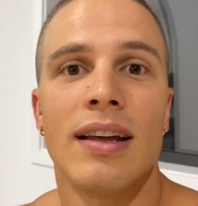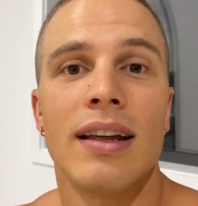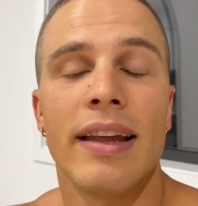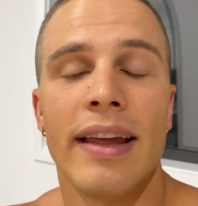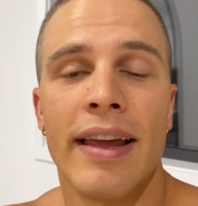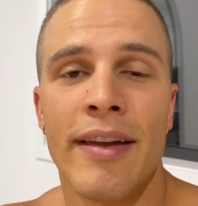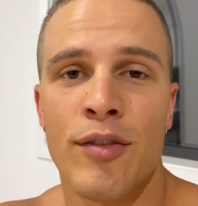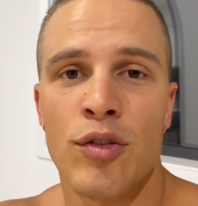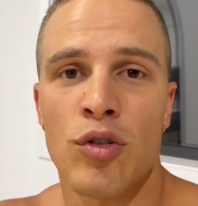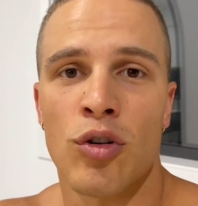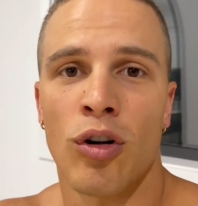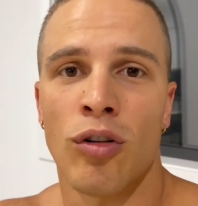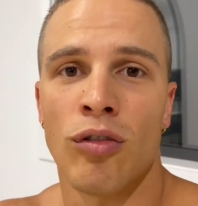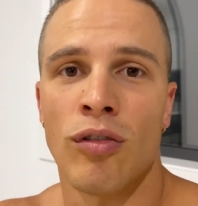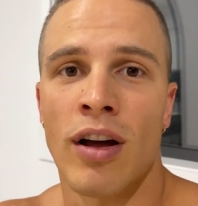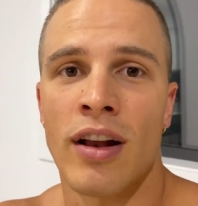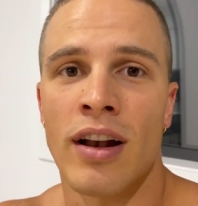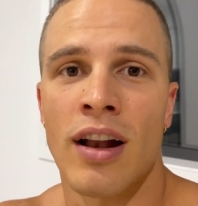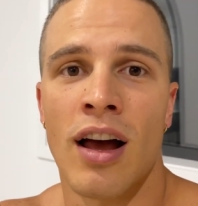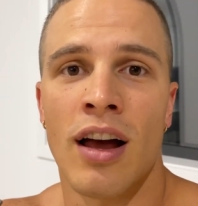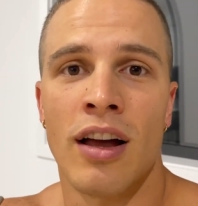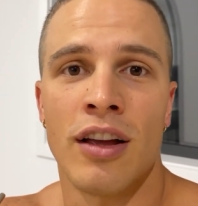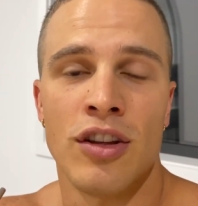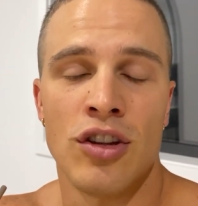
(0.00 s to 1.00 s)
If you're a
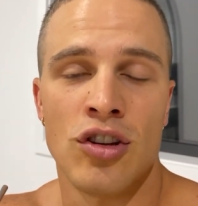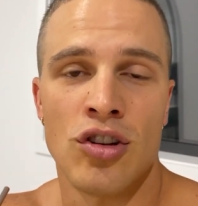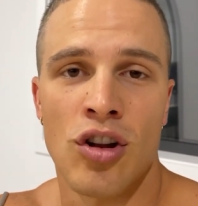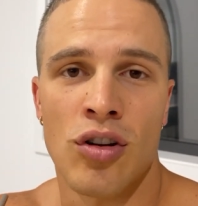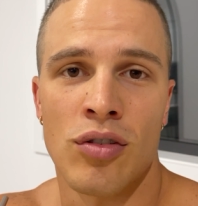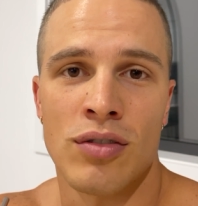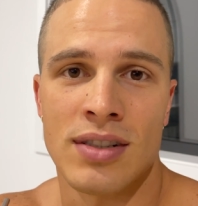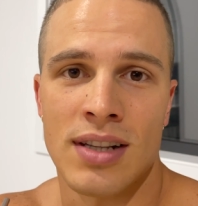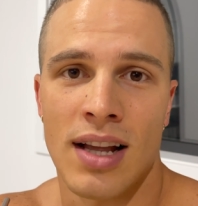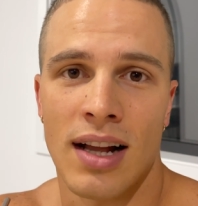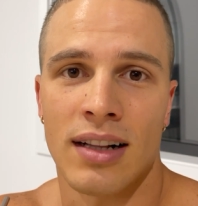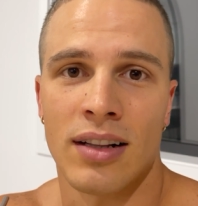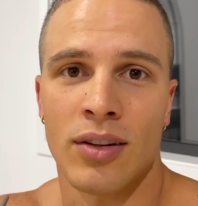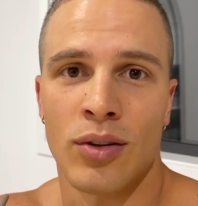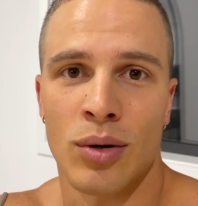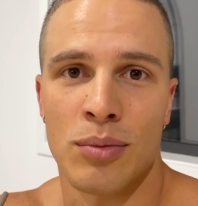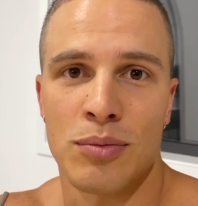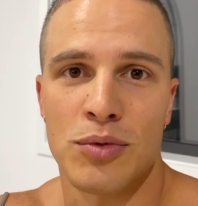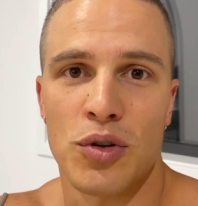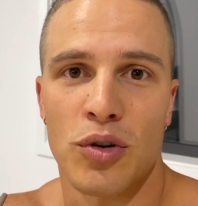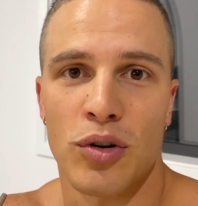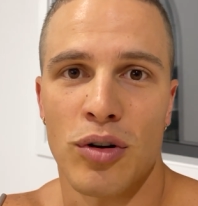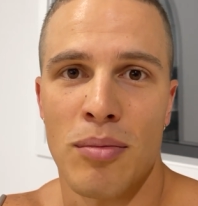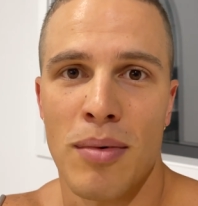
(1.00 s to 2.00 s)
runner, you know exactly what I'm
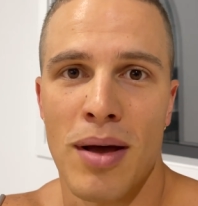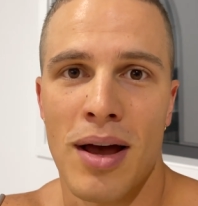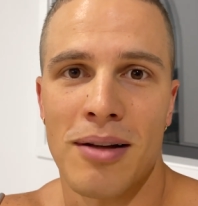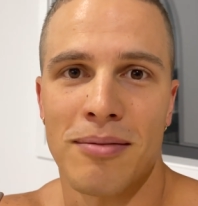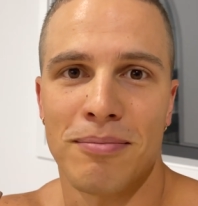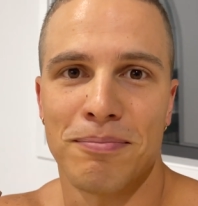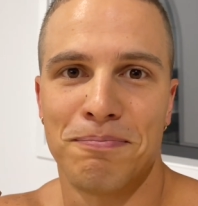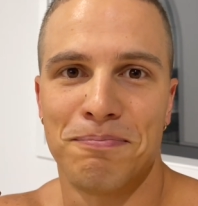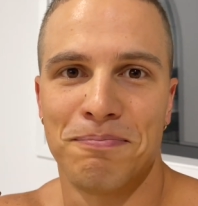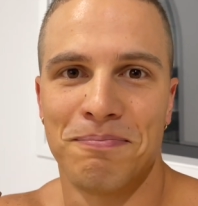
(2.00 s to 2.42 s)
talking about.